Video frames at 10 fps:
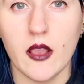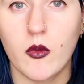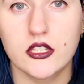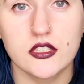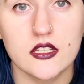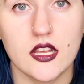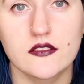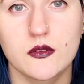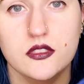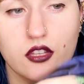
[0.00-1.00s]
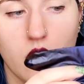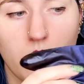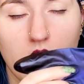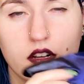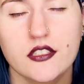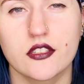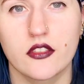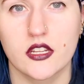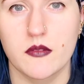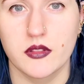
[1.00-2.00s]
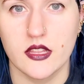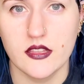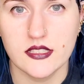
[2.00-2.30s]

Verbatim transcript: washed the gloves with salt water so they're completely